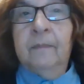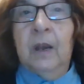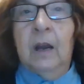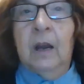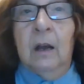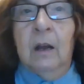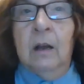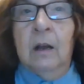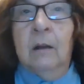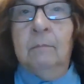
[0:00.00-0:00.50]

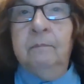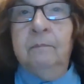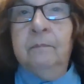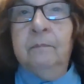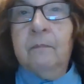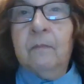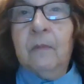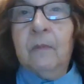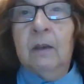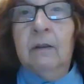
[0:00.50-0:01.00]

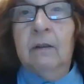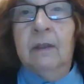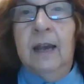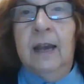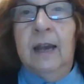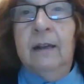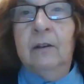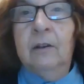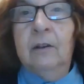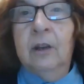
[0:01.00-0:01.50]
um,
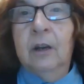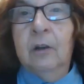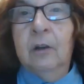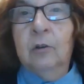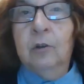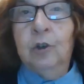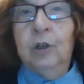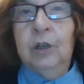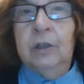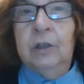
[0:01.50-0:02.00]
that you know
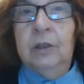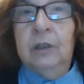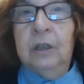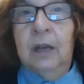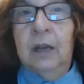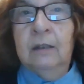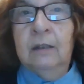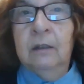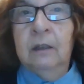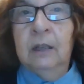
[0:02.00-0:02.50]
she
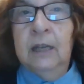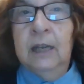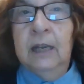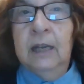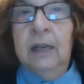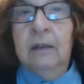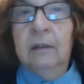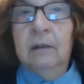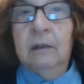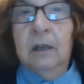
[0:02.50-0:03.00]

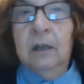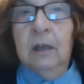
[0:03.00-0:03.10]
suddenly